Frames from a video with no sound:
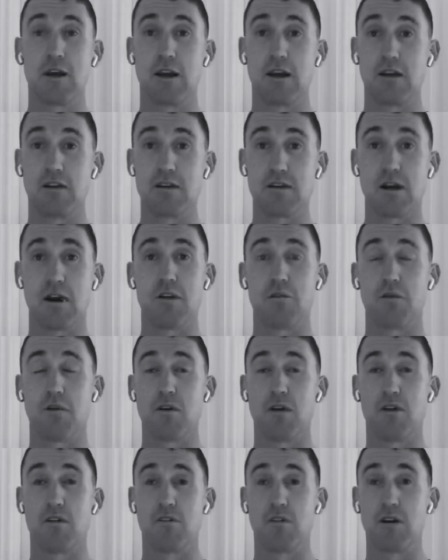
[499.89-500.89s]
in getting started with
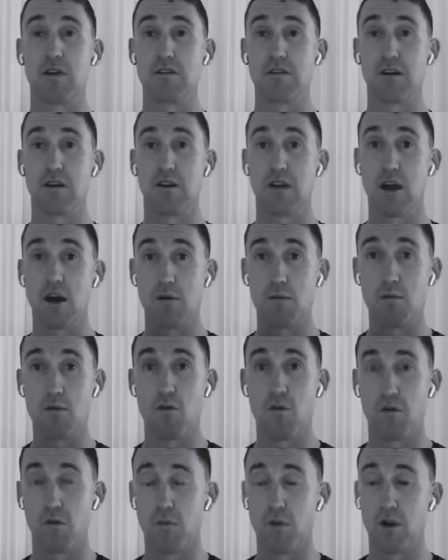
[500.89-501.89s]
CrossFit Eastside, they are
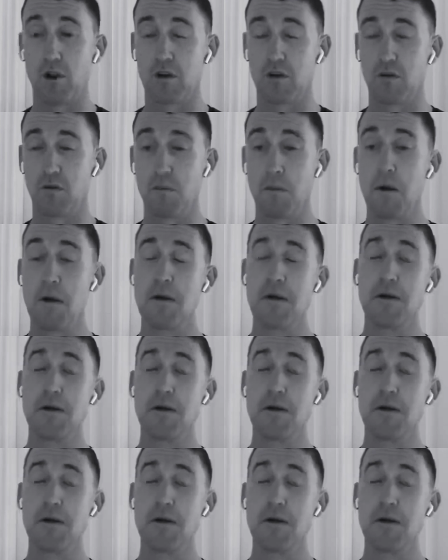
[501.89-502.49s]
more than welcome.